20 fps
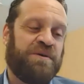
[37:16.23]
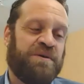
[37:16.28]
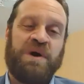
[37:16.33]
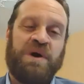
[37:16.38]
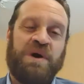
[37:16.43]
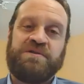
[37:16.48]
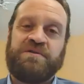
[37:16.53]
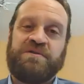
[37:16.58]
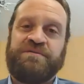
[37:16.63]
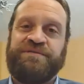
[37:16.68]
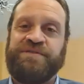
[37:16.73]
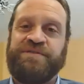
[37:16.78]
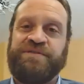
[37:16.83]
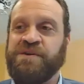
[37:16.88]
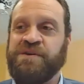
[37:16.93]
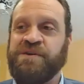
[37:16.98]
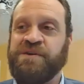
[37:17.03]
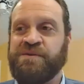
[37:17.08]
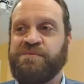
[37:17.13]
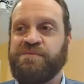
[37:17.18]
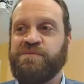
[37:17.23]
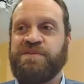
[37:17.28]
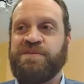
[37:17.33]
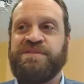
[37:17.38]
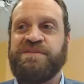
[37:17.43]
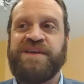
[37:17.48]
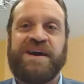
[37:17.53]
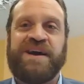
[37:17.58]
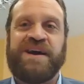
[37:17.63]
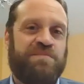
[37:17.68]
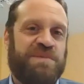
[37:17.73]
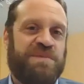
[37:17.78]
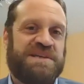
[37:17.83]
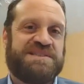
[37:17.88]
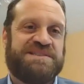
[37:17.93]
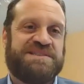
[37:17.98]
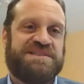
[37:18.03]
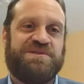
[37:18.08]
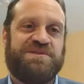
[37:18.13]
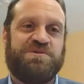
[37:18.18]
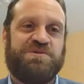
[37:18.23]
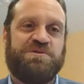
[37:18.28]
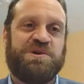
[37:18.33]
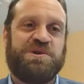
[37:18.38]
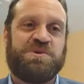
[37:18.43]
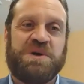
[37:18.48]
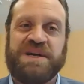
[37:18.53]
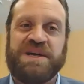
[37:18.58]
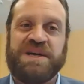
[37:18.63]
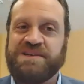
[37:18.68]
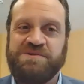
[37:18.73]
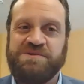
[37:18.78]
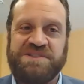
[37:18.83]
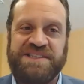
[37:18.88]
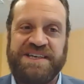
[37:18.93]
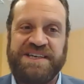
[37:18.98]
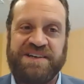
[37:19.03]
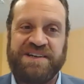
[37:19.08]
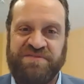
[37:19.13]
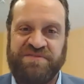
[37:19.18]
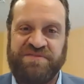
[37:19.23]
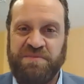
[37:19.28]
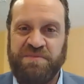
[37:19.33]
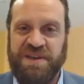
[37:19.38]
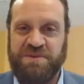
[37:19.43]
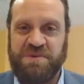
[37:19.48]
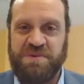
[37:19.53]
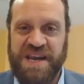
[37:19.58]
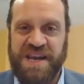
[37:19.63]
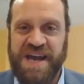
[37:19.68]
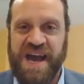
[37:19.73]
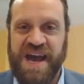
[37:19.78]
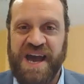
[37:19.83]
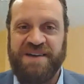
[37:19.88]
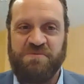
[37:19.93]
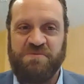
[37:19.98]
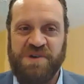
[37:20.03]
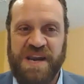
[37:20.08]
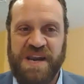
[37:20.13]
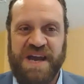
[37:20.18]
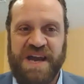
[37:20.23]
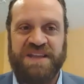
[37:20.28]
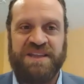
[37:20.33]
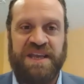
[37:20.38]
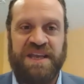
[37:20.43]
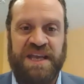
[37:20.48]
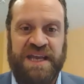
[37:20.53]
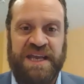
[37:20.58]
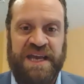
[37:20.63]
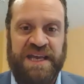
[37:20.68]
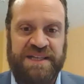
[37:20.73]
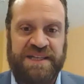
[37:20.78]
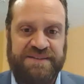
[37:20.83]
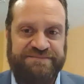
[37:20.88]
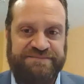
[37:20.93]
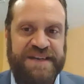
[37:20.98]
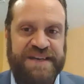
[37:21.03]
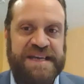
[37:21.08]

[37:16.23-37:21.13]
wonderful therapist in New York who's there for me when I need it.